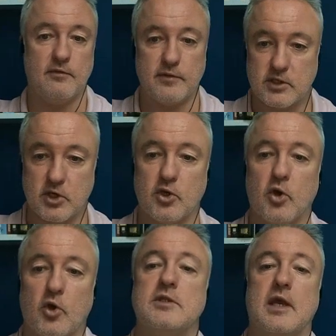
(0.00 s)
if it's going to
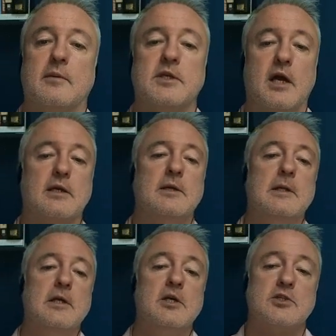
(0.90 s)
go to the upside.
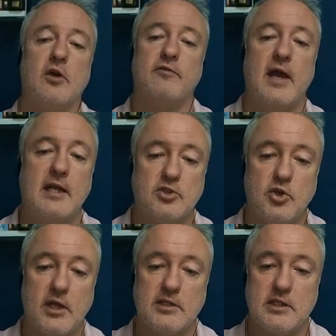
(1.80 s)
So if I had to
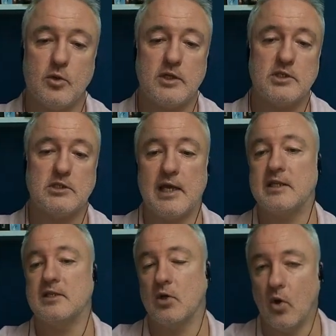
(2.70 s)
trade situations
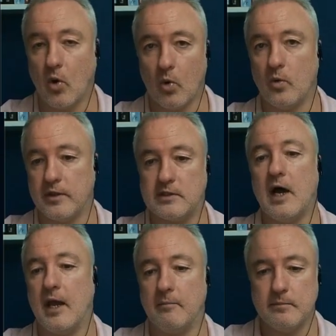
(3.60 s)
like this all the
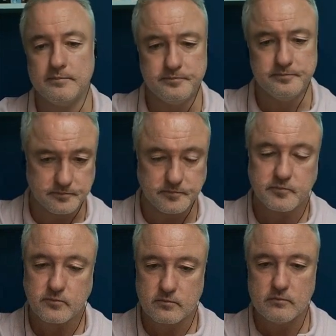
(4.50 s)
time,
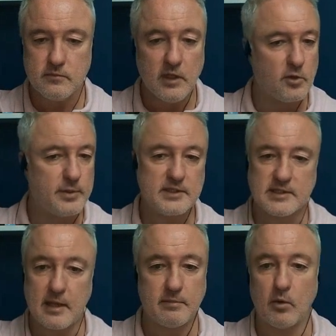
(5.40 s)
there'll be
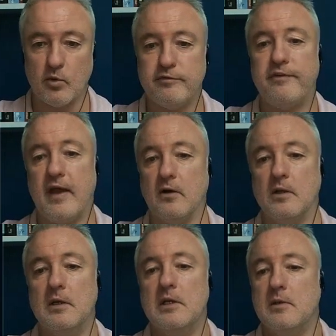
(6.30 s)
some that will
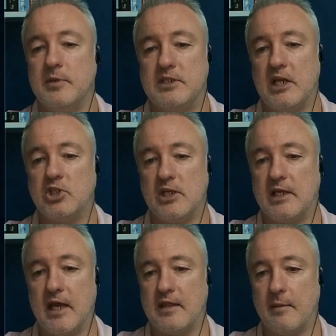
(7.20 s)
fail. Potentially
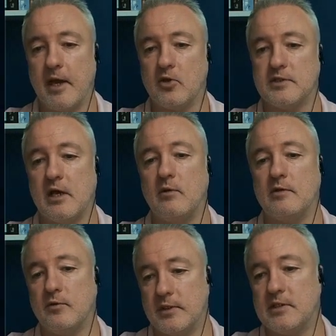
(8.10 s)
here, they might go
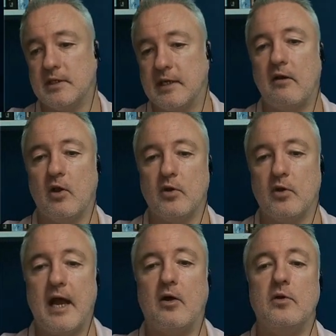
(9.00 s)
sideways for a bit and then carry on
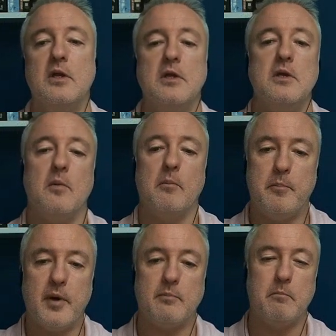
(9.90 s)
down,
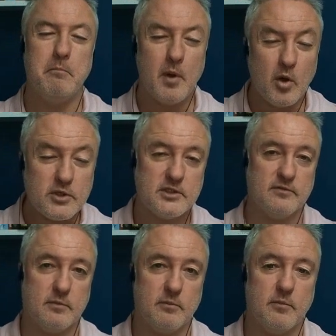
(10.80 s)
but most
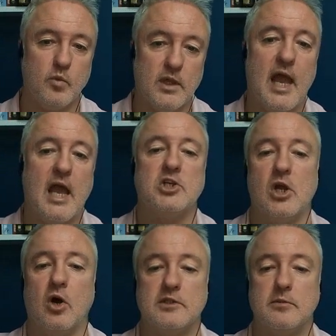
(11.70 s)
of them will
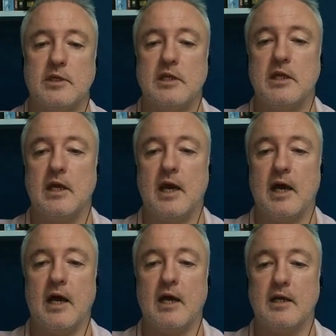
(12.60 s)
actually ultimately
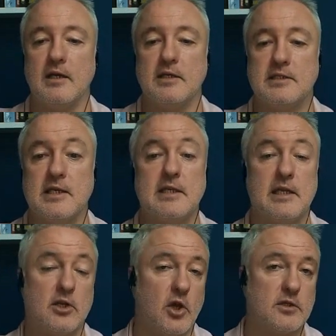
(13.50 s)

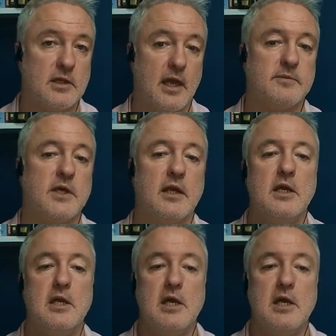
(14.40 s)
succeed in going to the upside.